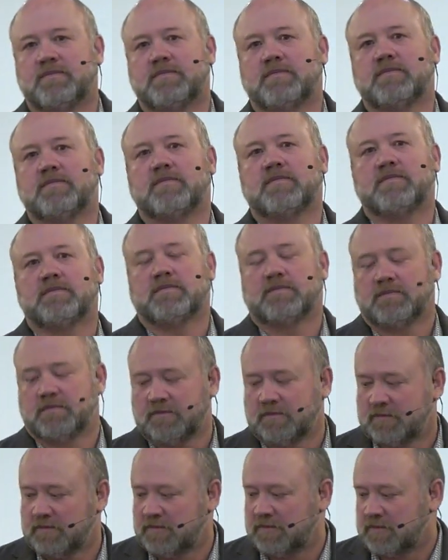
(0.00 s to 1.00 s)

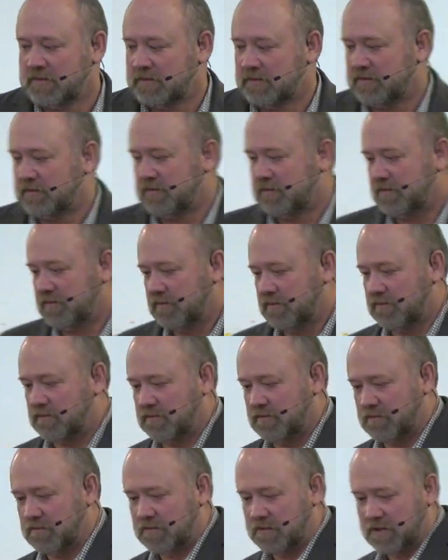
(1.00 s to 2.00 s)

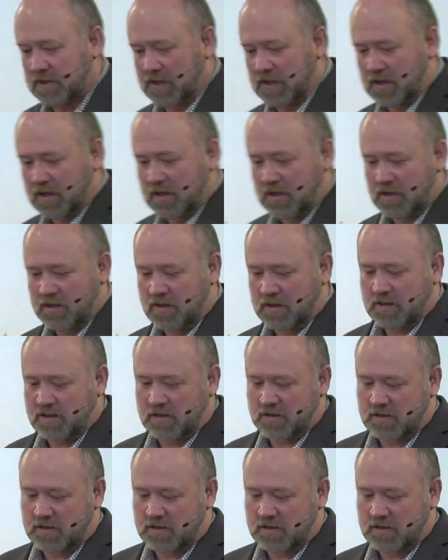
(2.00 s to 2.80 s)
(silence)